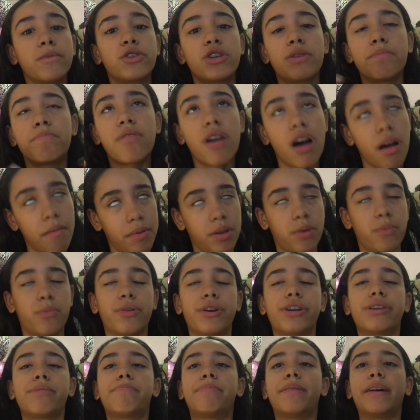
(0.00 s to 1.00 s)
She probably
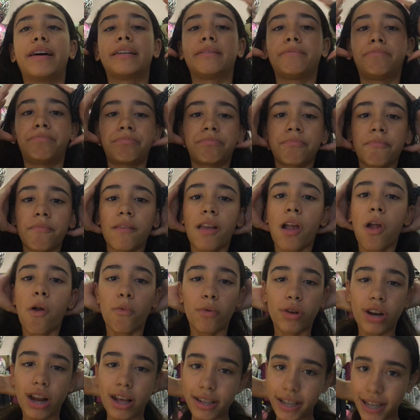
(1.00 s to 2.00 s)
would, but
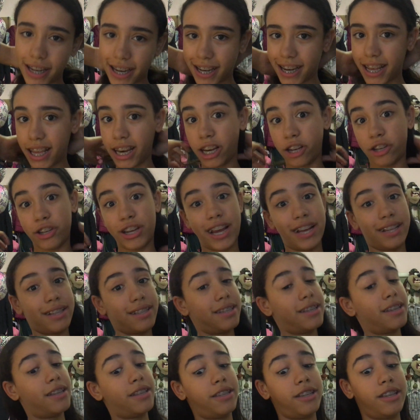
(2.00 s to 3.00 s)
we're not taking any
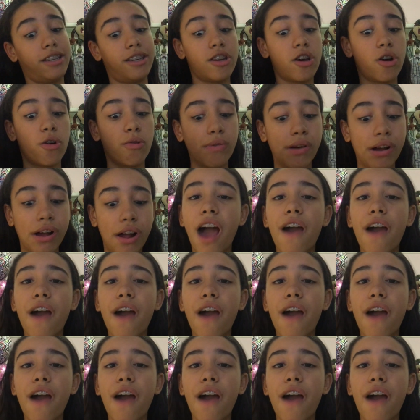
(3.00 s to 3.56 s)
chances, you know?